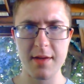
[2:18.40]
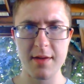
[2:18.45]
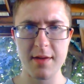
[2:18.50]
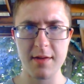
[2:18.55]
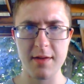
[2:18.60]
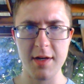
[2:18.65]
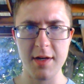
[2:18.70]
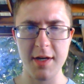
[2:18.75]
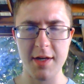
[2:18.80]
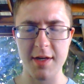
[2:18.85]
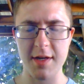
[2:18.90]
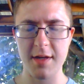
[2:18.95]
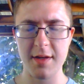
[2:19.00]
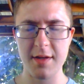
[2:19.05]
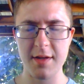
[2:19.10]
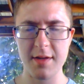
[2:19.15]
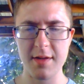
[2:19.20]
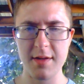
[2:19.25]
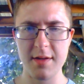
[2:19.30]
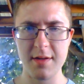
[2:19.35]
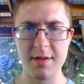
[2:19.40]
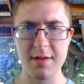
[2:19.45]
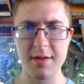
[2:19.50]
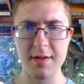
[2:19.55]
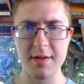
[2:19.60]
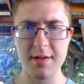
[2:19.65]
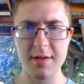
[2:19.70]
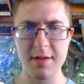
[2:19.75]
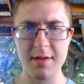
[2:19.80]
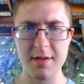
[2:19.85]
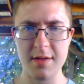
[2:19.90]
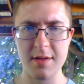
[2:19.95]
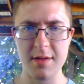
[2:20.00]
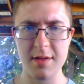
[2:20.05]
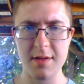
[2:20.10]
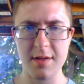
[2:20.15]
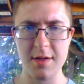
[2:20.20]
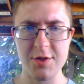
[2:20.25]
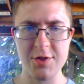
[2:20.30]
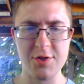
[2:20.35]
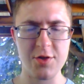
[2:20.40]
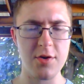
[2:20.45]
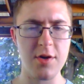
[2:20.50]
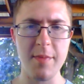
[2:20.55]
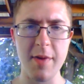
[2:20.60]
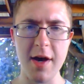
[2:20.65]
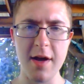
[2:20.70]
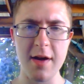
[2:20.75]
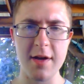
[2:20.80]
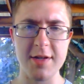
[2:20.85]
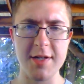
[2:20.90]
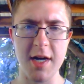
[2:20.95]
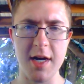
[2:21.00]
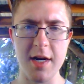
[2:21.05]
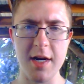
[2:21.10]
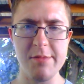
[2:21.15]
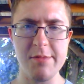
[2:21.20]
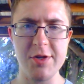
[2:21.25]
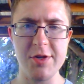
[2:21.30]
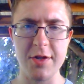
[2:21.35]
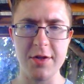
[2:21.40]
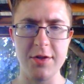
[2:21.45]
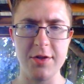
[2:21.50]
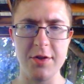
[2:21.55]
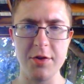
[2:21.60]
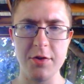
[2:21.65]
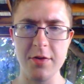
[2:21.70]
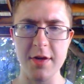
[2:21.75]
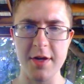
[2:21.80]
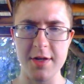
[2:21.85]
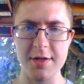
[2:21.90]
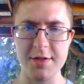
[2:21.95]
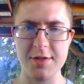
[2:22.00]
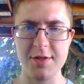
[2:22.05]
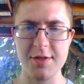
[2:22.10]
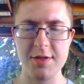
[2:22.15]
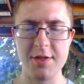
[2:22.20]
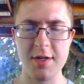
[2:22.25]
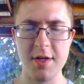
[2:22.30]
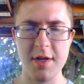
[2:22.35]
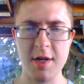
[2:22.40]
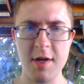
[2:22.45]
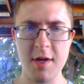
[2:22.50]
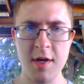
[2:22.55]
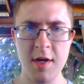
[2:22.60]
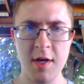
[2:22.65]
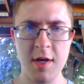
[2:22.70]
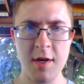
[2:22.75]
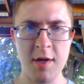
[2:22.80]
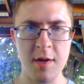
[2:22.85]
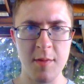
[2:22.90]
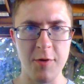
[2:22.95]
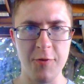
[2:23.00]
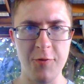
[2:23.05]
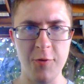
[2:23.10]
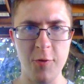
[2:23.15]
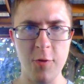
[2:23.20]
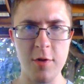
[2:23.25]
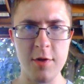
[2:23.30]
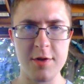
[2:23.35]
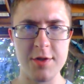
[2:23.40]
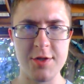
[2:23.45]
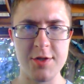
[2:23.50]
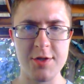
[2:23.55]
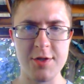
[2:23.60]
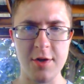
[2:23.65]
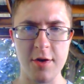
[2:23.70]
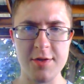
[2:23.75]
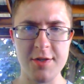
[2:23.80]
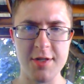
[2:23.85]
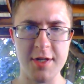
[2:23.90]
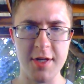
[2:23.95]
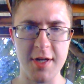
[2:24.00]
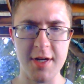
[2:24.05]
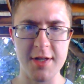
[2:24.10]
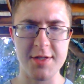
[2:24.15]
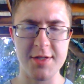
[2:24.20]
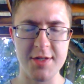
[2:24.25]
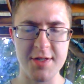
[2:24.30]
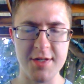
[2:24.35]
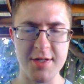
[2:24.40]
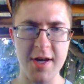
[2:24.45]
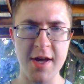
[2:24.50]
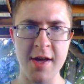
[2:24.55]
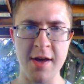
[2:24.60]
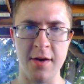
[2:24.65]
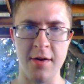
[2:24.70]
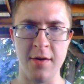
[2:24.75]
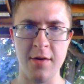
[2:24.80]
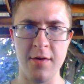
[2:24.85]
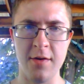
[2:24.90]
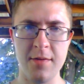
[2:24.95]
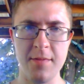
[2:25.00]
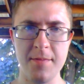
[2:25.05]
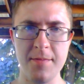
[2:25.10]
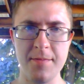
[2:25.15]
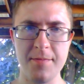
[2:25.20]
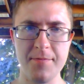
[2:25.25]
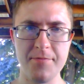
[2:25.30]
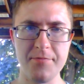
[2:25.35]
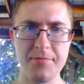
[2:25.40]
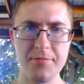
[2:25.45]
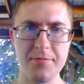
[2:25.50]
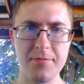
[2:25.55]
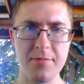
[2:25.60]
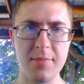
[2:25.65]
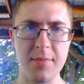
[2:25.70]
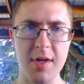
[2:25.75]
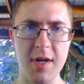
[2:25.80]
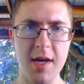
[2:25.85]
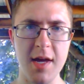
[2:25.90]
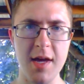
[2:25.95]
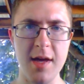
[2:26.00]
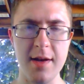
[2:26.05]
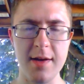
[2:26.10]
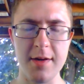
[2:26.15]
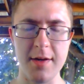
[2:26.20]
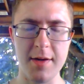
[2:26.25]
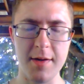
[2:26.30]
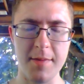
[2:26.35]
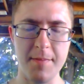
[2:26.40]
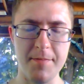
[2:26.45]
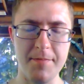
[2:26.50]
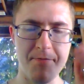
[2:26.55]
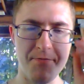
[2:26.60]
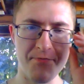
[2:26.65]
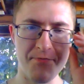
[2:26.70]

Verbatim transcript: like a certain amount of times you can do this before it starts to get stale, and um,